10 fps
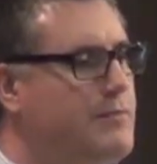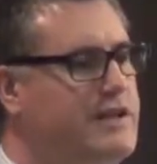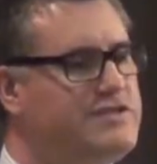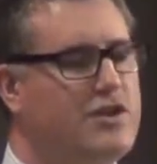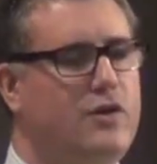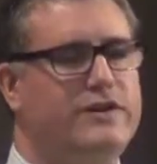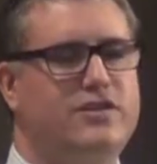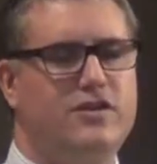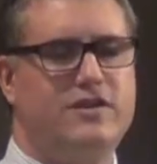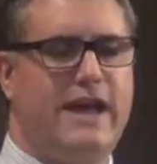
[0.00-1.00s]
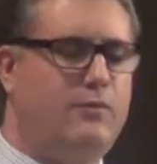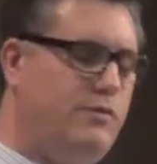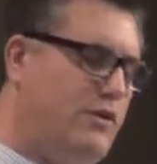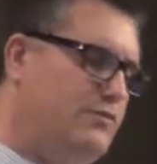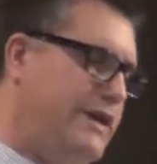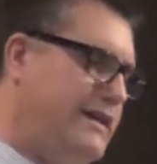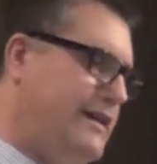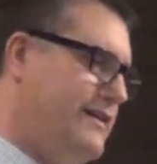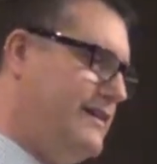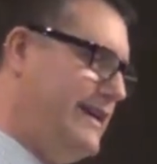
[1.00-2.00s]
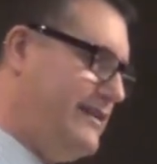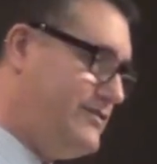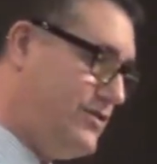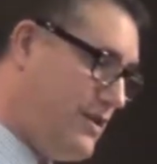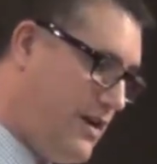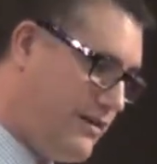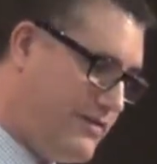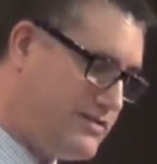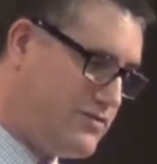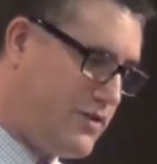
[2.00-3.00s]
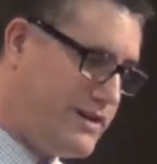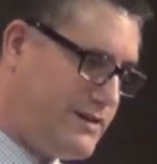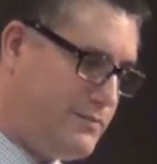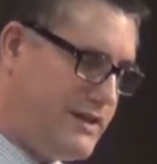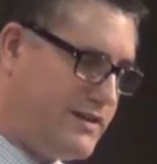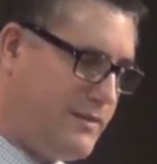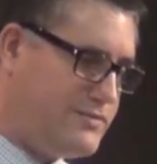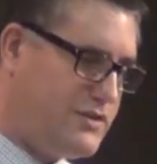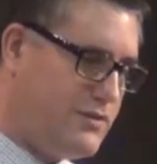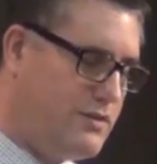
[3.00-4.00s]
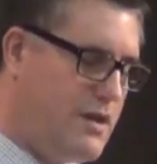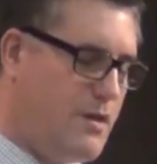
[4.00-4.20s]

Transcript: But so it turned out, we won't make it too long of a story to build up to,